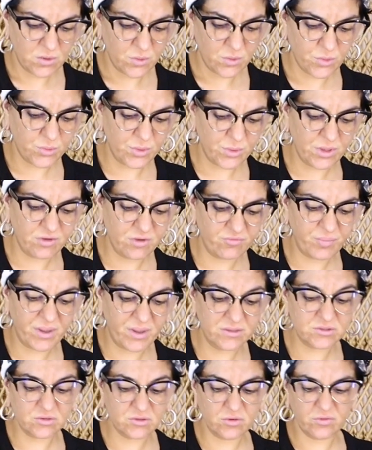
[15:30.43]
3 of
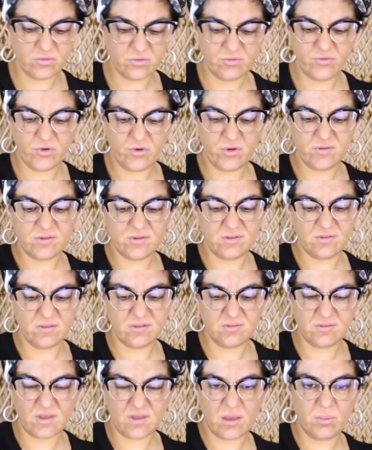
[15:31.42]
Pentacles reversed, it's the
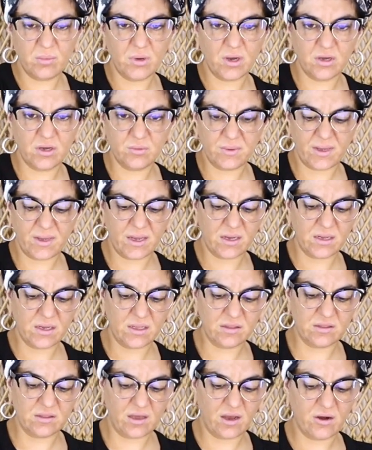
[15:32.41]
same card we had
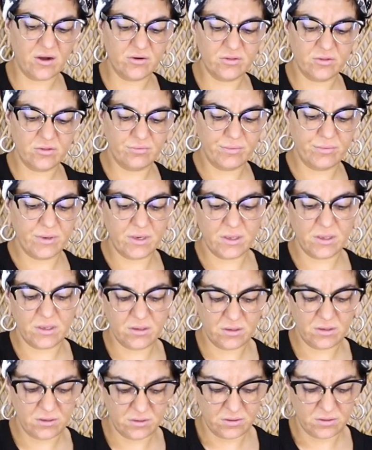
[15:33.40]
at the heart of the
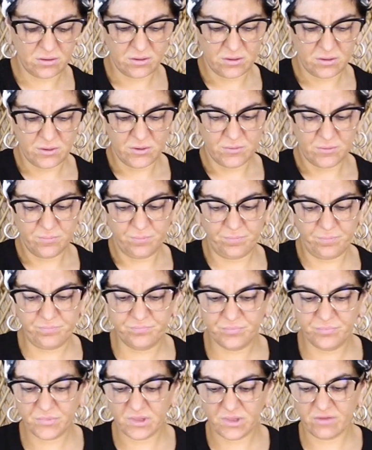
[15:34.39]
reading
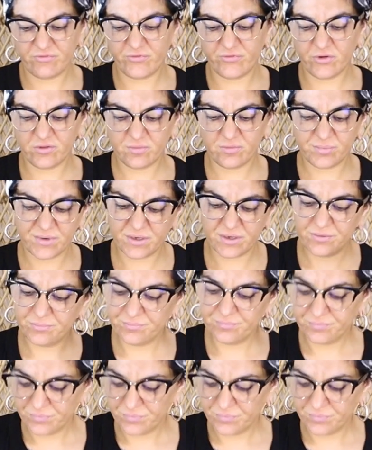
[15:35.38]
in the first spread.